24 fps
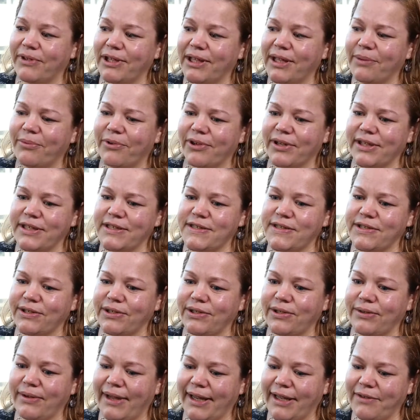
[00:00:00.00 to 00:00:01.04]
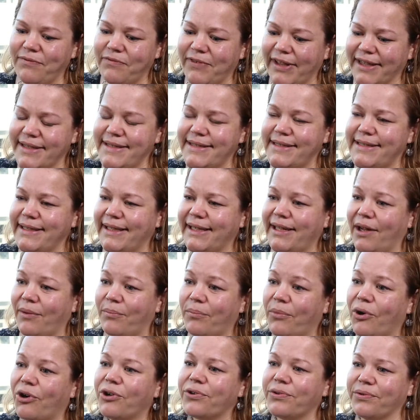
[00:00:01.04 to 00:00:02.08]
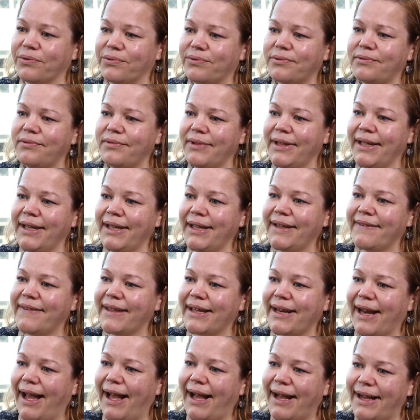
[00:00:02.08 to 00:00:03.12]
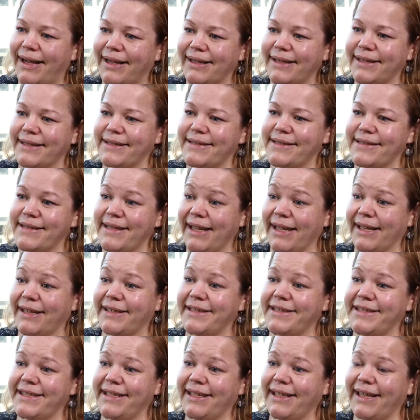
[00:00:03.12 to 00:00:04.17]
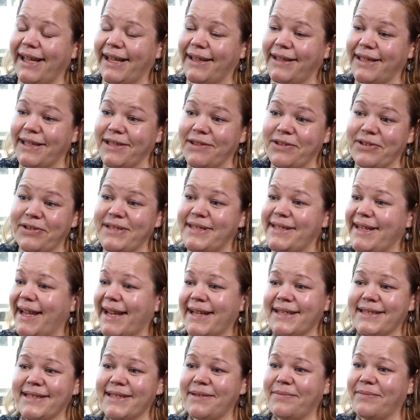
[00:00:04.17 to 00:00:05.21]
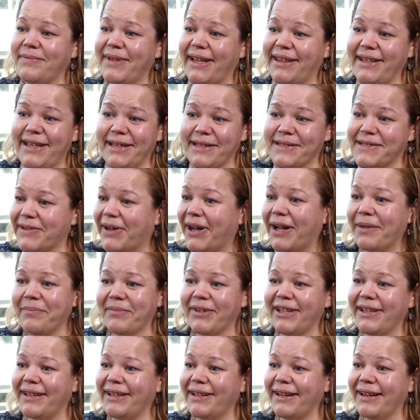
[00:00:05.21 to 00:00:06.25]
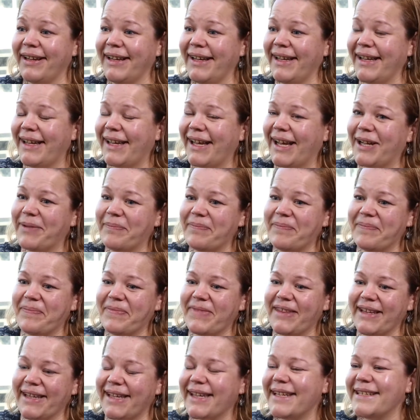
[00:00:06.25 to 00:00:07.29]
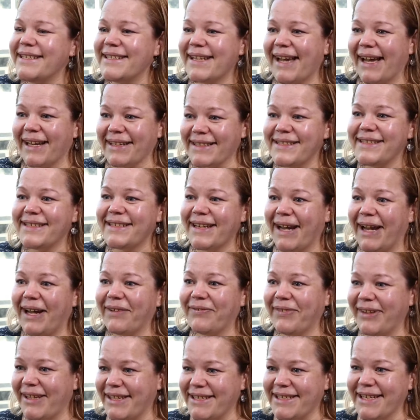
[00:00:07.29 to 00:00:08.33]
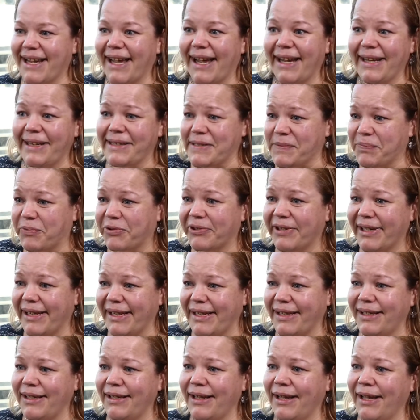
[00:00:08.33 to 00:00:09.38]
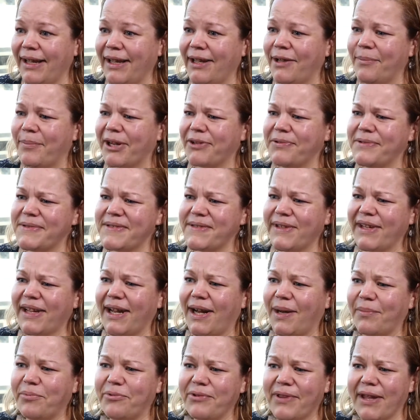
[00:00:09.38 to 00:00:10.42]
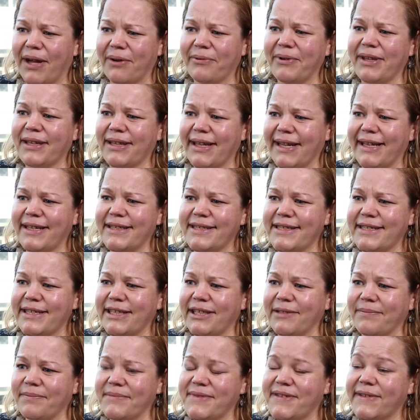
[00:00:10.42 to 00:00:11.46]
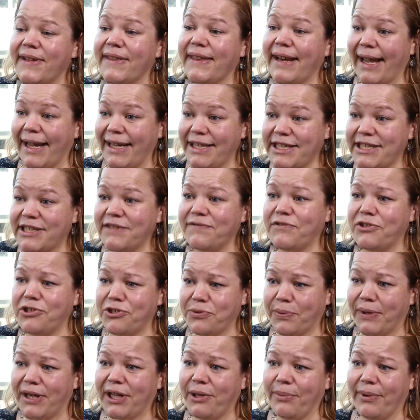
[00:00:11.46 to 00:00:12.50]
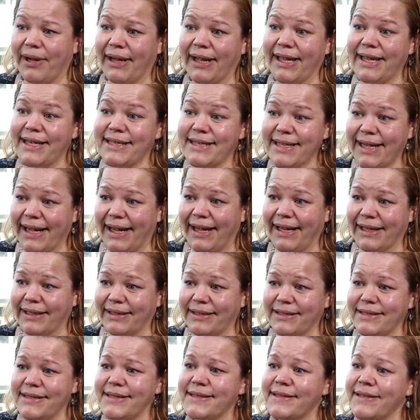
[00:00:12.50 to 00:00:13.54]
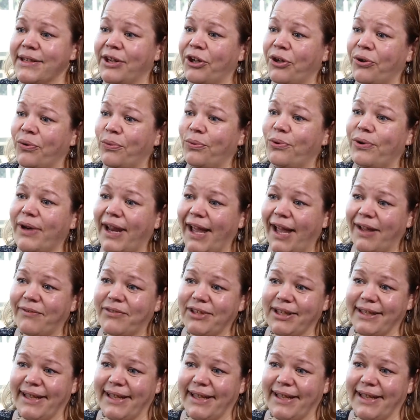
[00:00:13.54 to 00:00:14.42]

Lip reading: really wanted to invest in a model that harnessed the energy and the enthusiasm and the excitement that kindergarten staff and educators bring, but also couple that with leadership so that each of the 21 kindergartens would have a